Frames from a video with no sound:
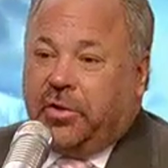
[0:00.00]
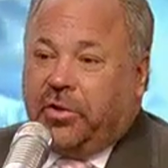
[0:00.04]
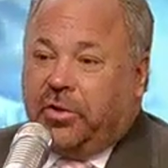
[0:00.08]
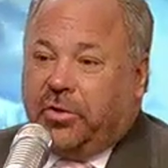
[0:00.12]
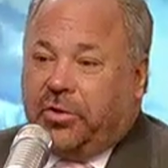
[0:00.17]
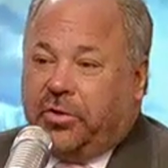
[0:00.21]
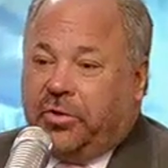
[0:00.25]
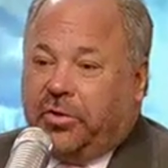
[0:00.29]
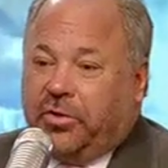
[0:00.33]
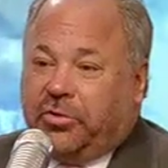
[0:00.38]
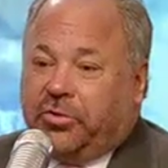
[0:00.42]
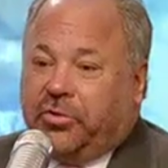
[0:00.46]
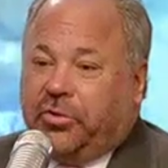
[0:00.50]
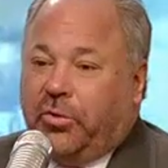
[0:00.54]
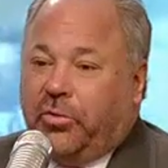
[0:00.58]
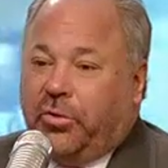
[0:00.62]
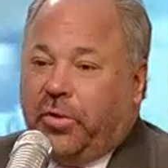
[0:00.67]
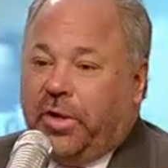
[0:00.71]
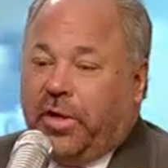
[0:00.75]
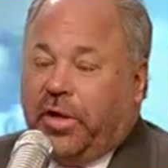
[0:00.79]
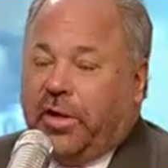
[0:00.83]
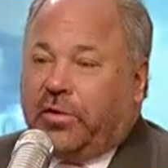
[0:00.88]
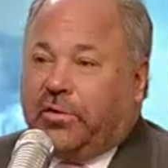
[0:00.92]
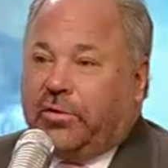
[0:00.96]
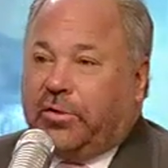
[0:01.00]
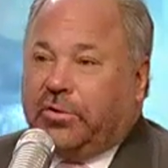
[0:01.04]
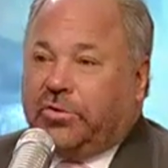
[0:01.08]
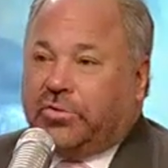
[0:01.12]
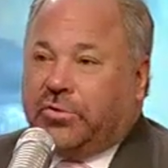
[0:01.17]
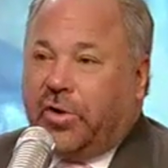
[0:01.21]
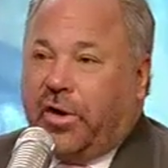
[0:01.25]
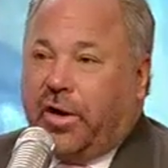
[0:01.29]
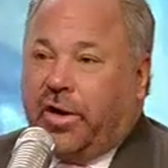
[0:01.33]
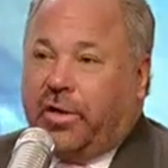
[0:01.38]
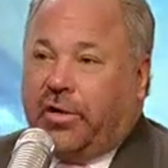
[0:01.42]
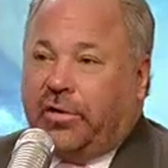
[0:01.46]
you're doing it to
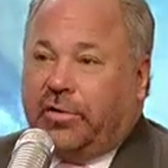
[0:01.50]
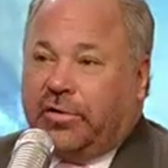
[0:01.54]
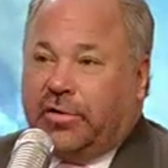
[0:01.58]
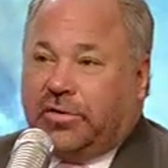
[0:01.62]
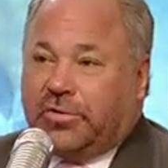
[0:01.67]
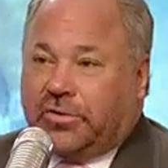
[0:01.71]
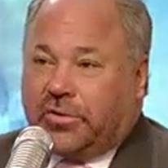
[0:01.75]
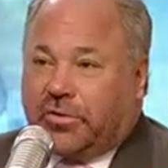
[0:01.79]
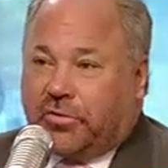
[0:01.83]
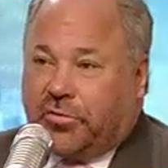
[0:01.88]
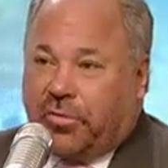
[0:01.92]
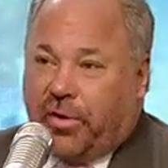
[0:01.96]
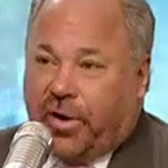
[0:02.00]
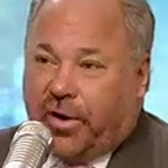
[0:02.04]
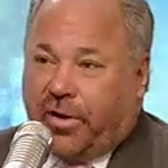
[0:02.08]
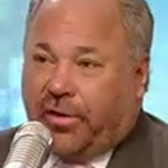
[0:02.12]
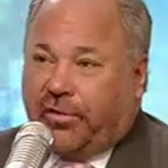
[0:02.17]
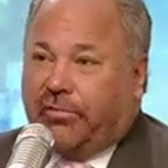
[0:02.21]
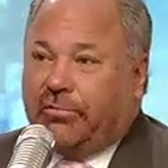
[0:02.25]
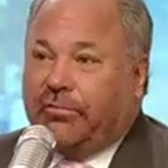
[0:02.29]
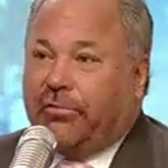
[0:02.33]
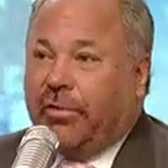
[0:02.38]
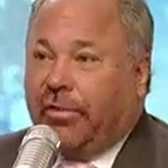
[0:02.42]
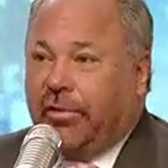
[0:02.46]
try to discredit